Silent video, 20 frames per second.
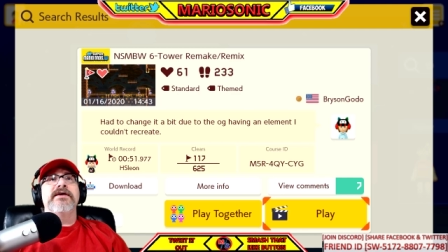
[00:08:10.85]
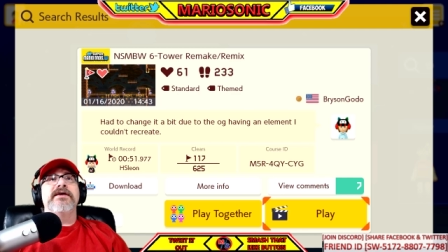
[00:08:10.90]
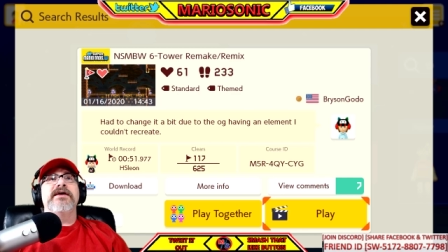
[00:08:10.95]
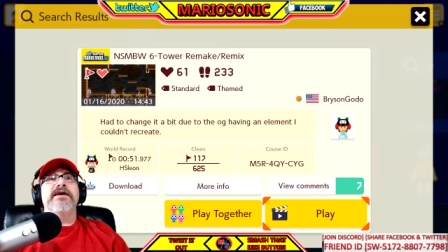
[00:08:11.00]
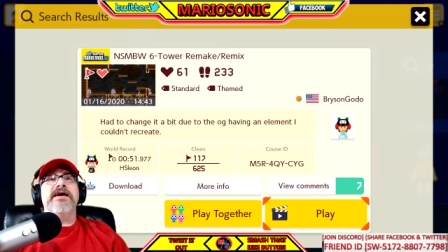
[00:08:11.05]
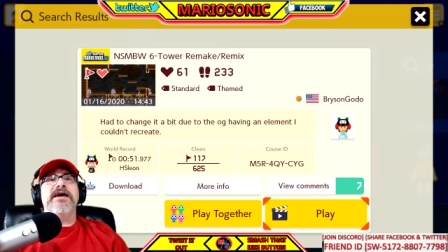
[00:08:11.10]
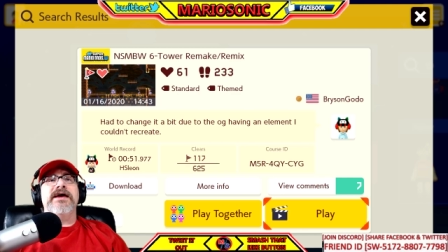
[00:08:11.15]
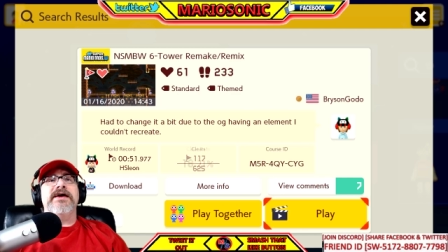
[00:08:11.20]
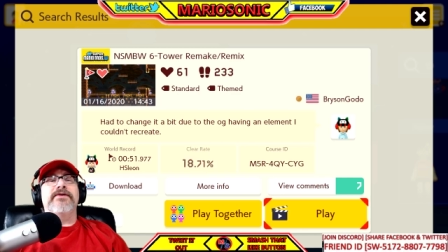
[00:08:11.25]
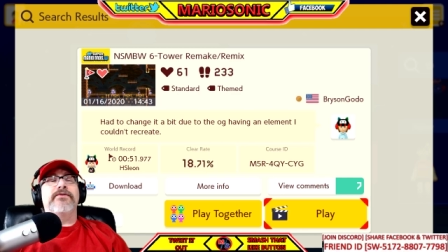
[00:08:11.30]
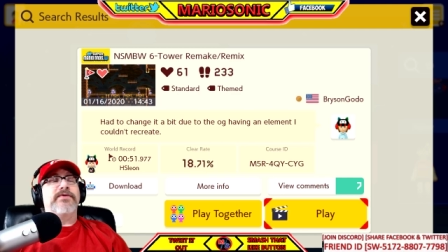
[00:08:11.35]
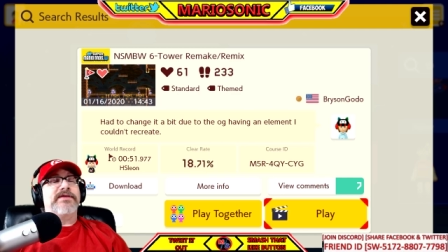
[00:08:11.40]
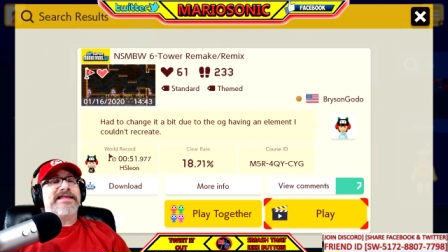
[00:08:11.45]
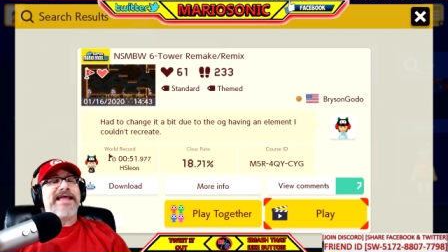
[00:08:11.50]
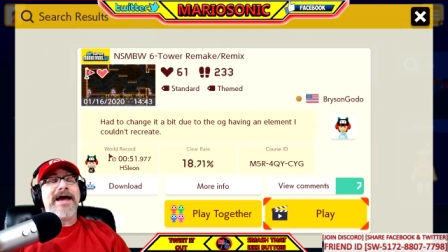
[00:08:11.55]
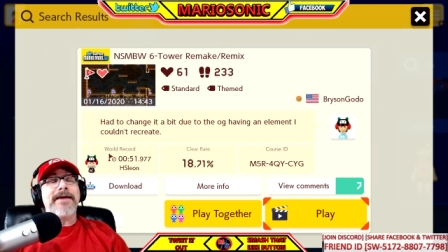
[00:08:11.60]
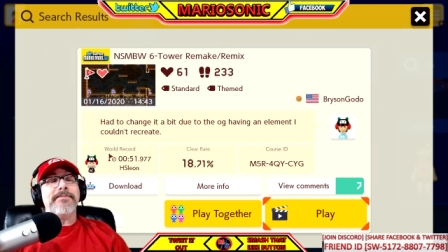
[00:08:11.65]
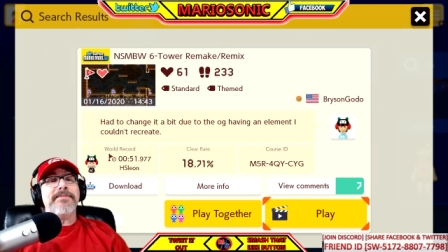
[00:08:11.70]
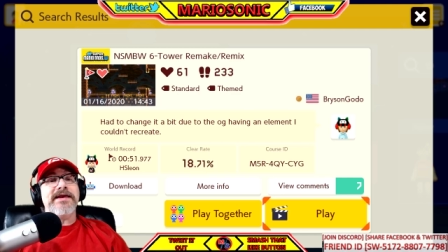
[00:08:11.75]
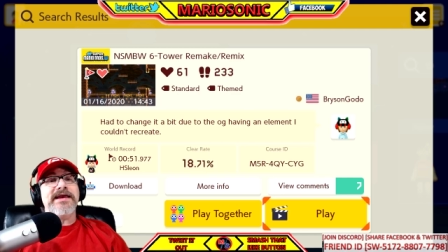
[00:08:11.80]
And with
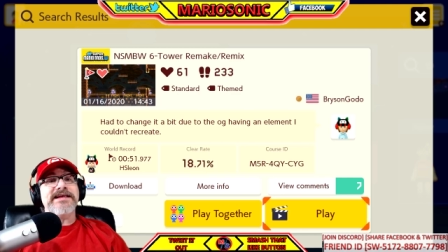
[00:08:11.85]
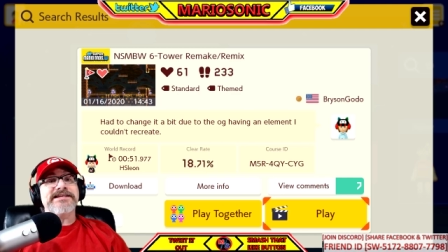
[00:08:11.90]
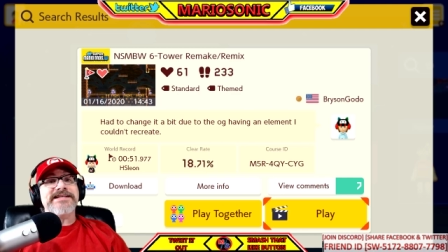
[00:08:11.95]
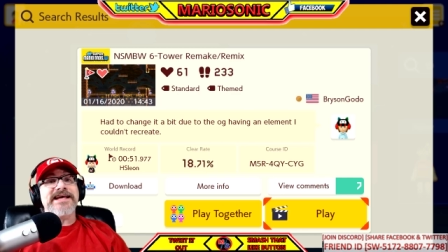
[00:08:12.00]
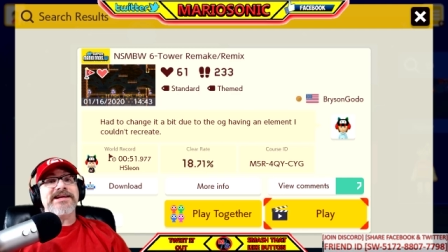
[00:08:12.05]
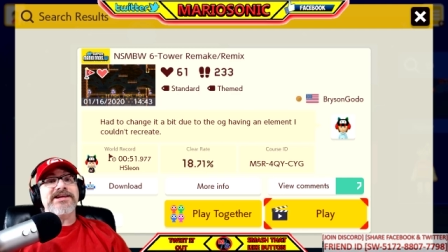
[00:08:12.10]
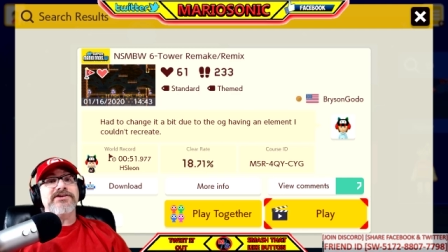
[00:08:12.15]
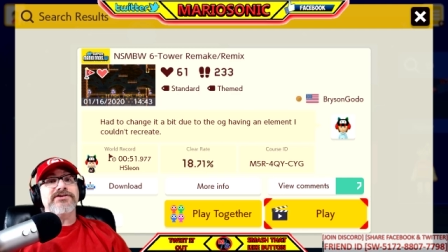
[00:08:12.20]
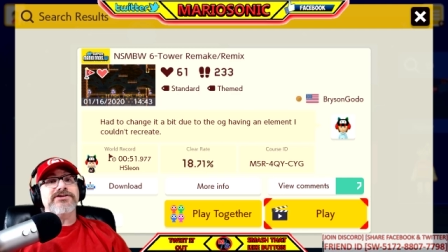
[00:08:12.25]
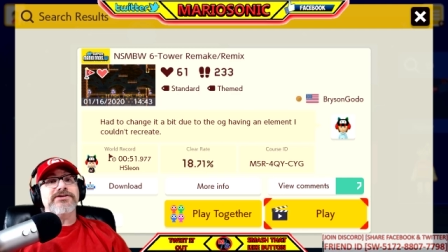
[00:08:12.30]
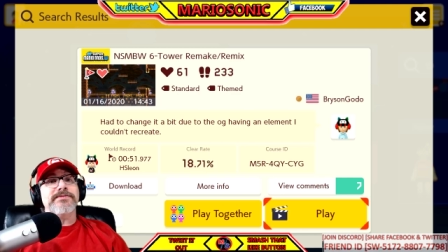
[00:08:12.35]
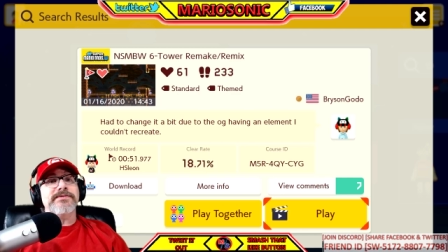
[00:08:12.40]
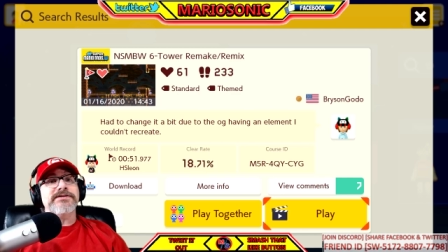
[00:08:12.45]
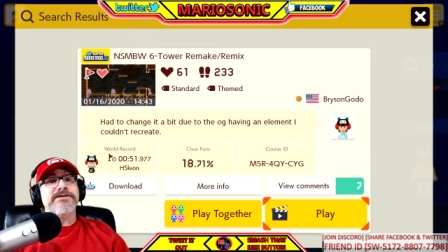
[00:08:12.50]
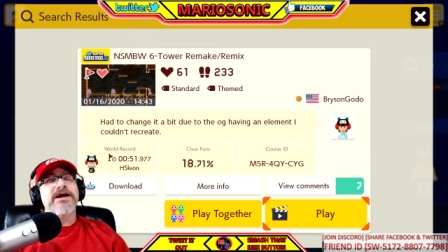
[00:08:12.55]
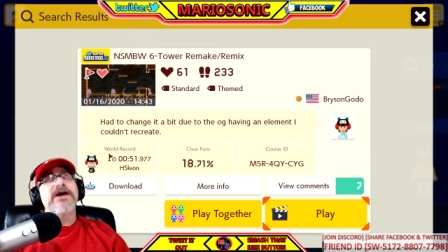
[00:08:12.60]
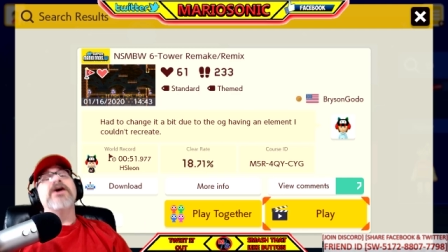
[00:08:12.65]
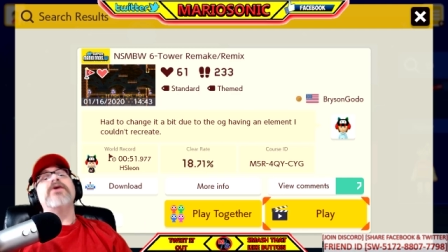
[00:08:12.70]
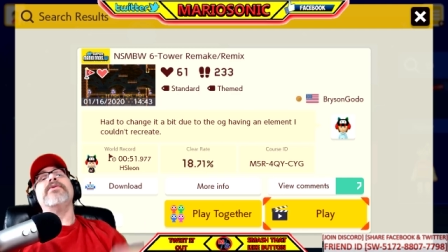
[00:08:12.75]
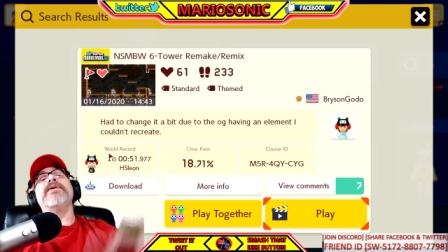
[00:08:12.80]
that being said, YouTubers,
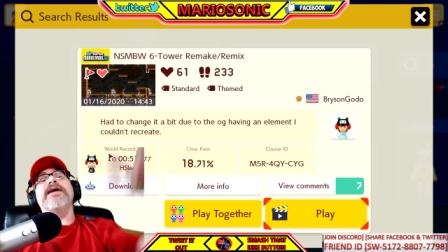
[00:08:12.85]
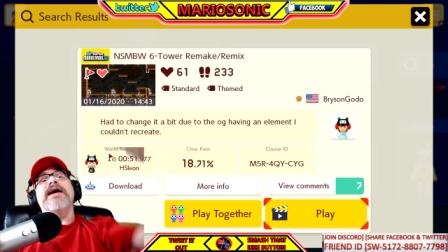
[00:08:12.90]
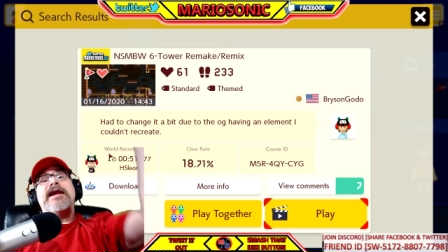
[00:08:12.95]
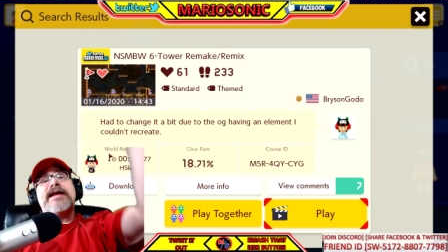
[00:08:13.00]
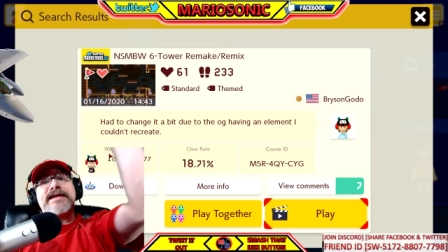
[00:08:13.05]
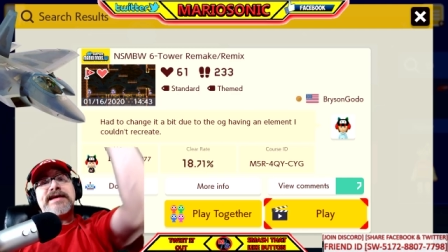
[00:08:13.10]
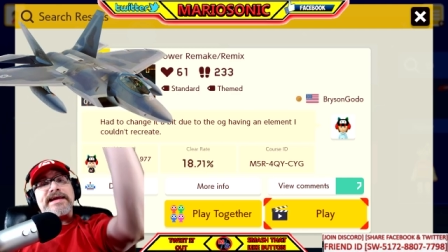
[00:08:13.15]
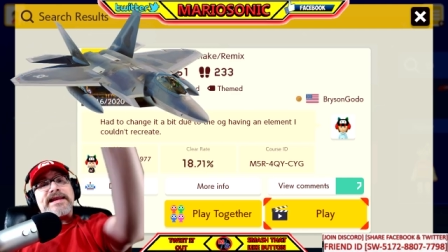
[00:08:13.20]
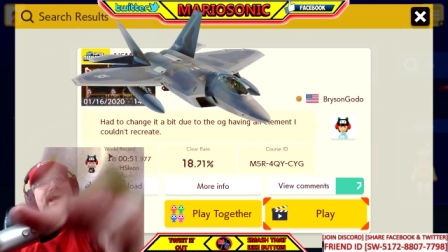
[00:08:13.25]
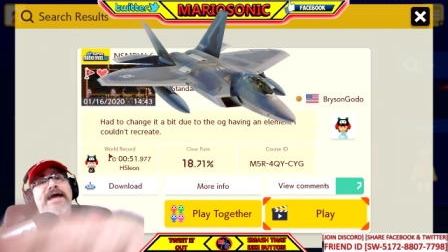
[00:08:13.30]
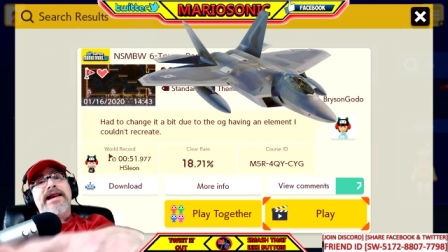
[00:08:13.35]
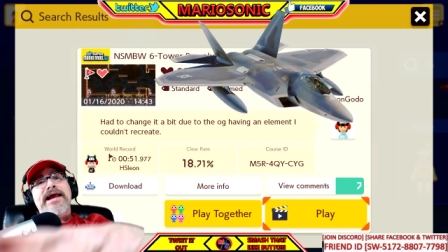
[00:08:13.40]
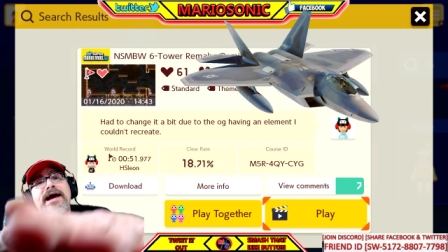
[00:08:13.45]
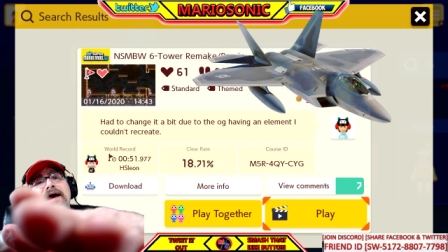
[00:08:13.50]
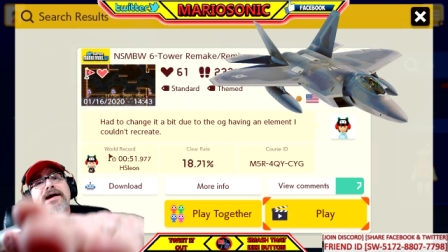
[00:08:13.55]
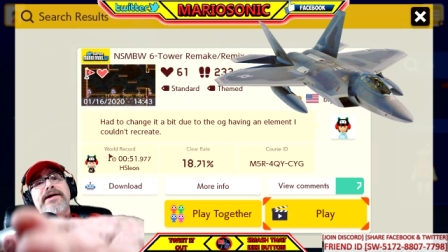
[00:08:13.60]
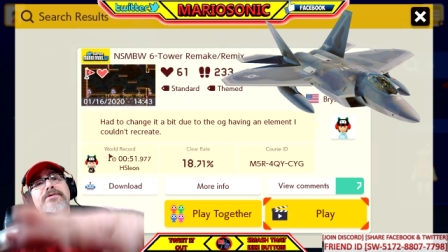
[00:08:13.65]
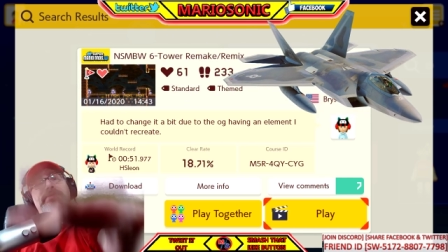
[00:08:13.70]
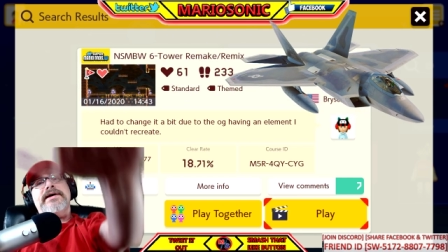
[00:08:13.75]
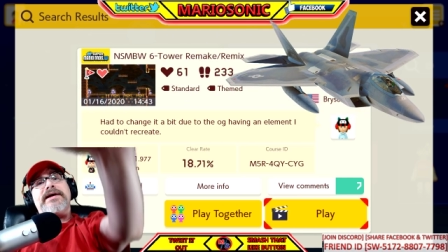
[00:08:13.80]
we gotta get on
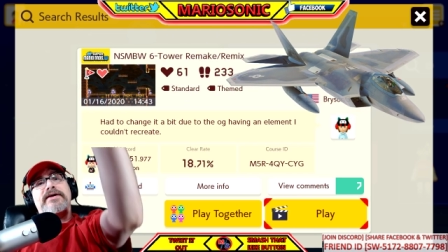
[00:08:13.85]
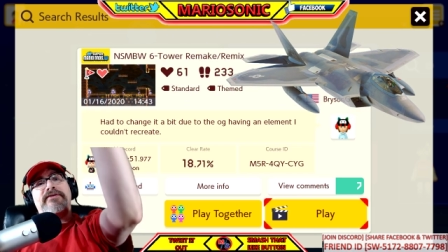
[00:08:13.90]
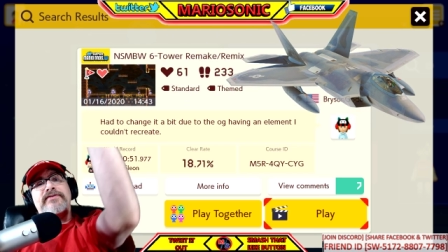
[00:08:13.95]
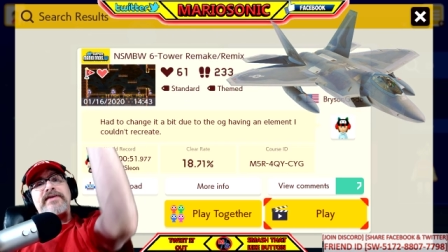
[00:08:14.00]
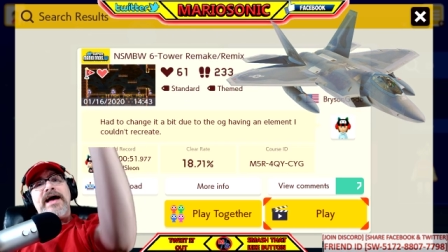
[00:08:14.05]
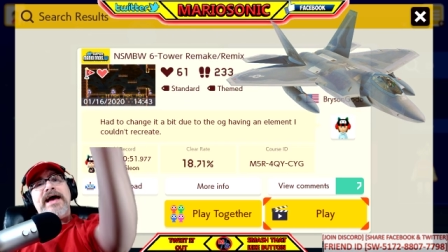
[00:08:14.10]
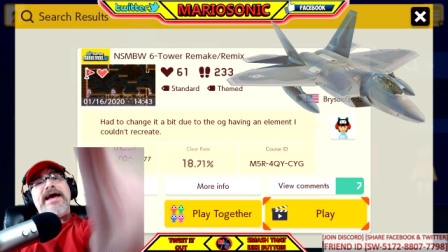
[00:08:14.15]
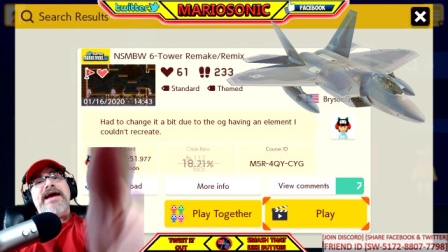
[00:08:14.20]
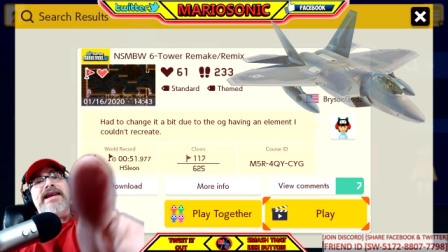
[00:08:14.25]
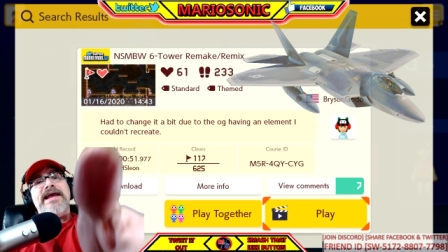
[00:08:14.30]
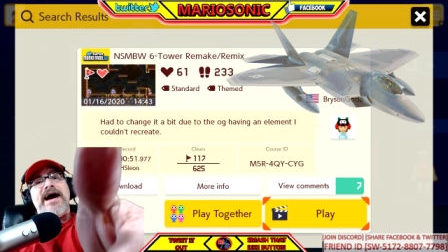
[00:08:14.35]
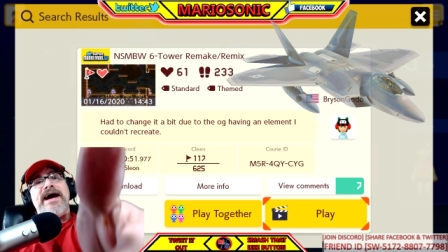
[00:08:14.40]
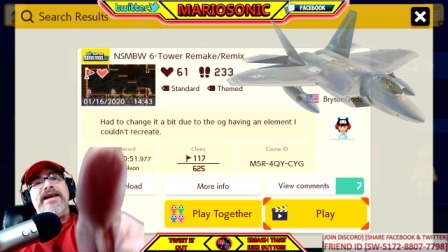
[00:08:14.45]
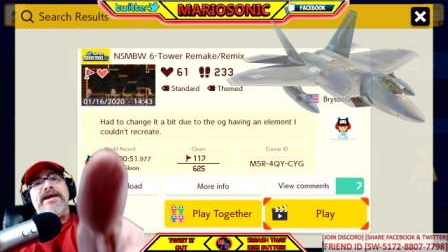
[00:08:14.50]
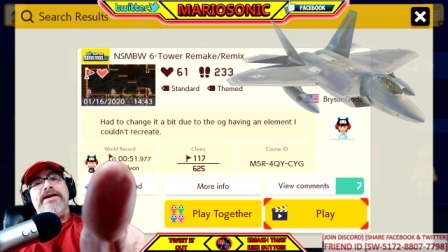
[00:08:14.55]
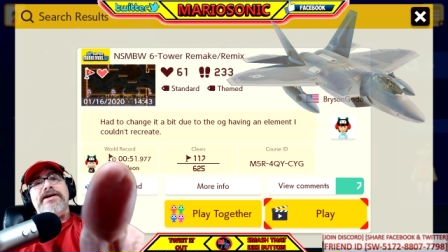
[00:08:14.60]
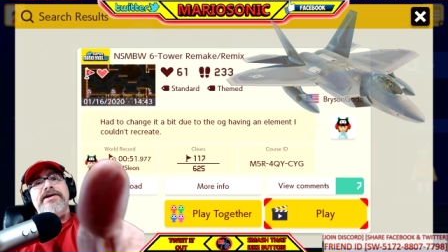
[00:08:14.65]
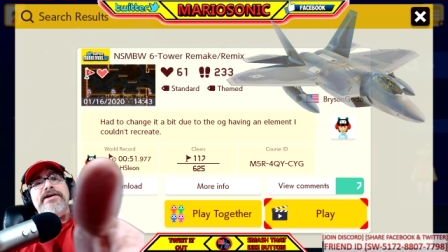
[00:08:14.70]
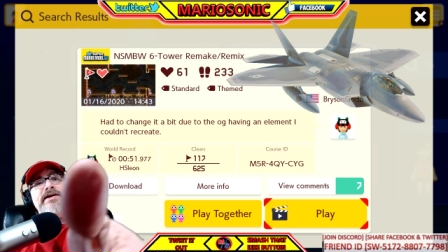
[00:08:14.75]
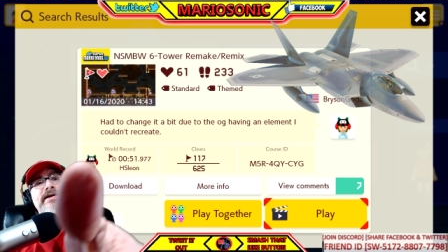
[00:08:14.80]
out, we gotta fly on out of here.